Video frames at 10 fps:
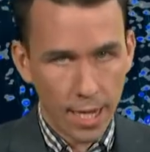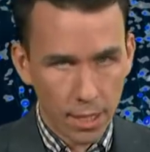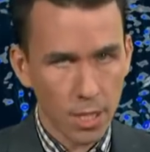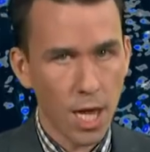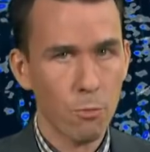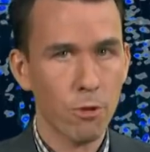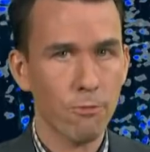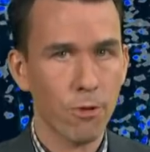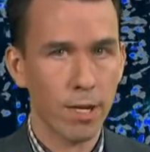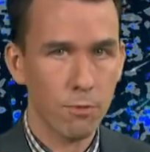A little calmer
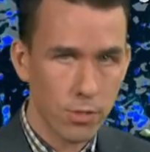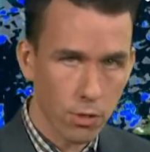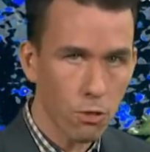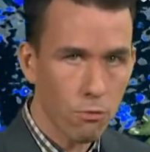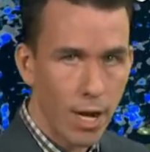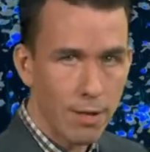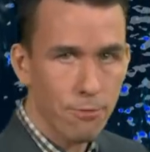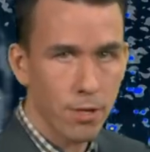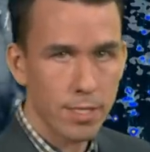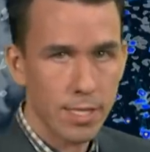on Friday. We've still got the rain
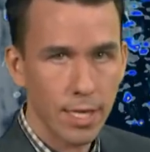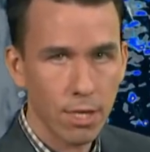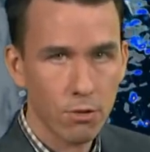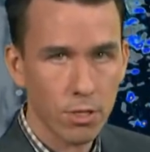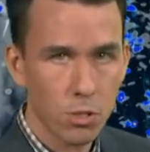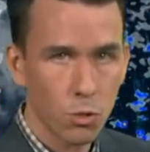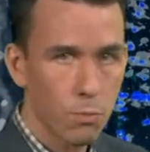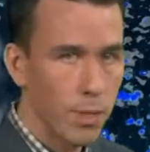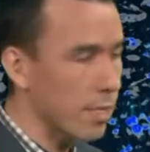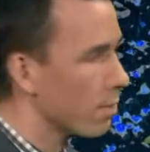first thing across
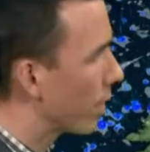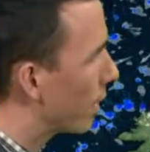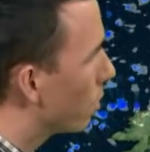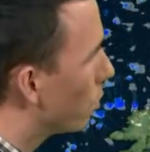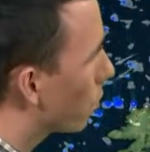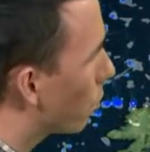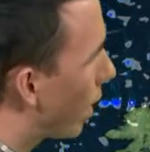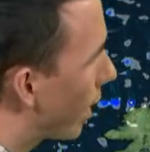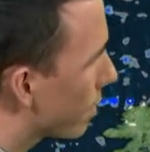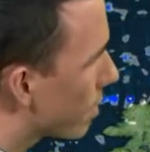northern parts of England, North
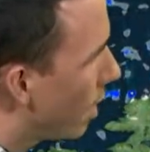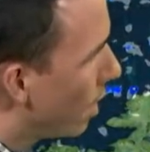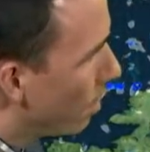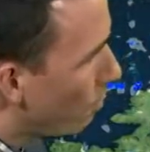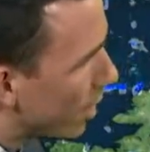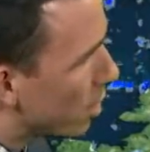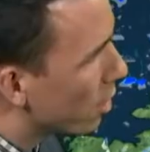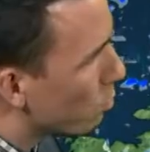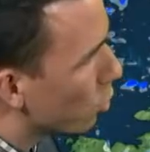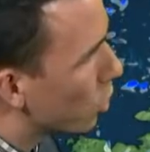Wales, but it
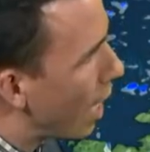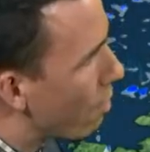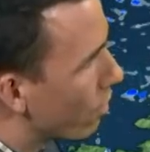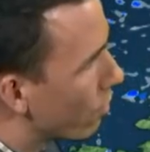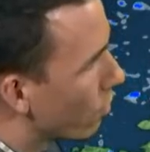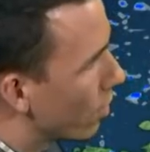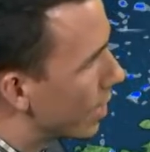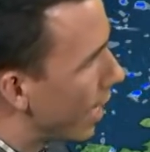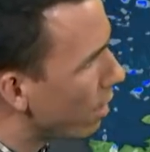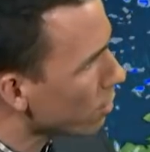turns more showery through the
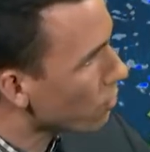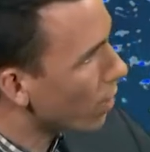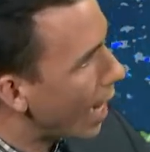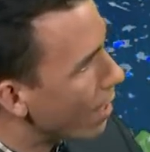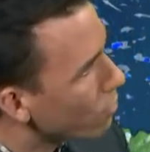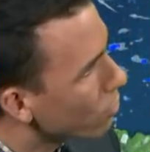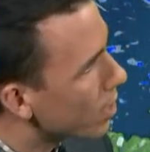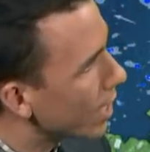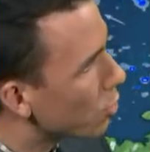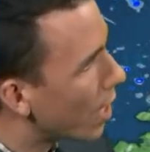day. A lot of cloud through
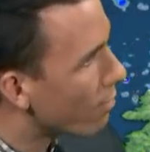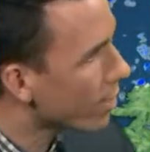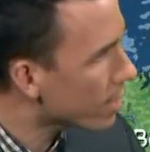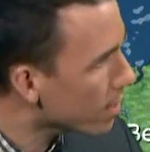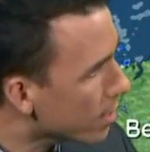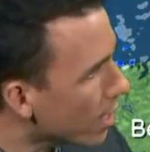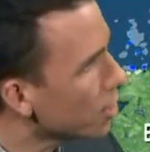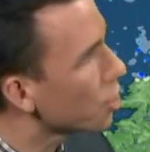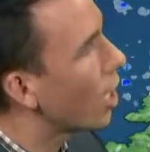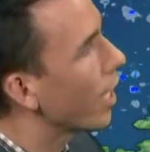central areas,
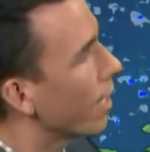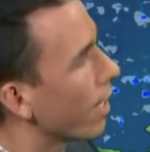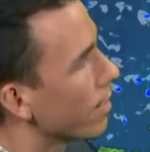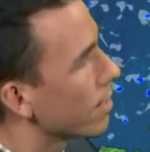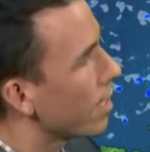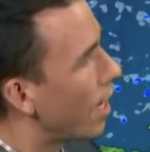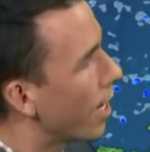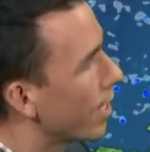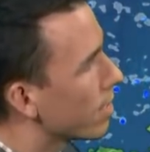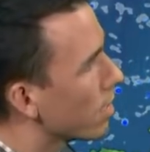sunshine either
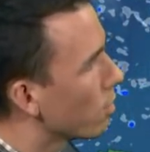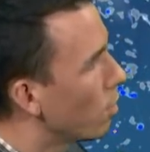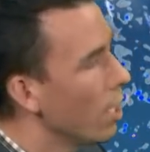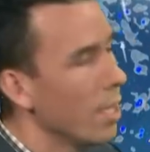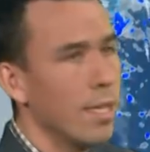side, so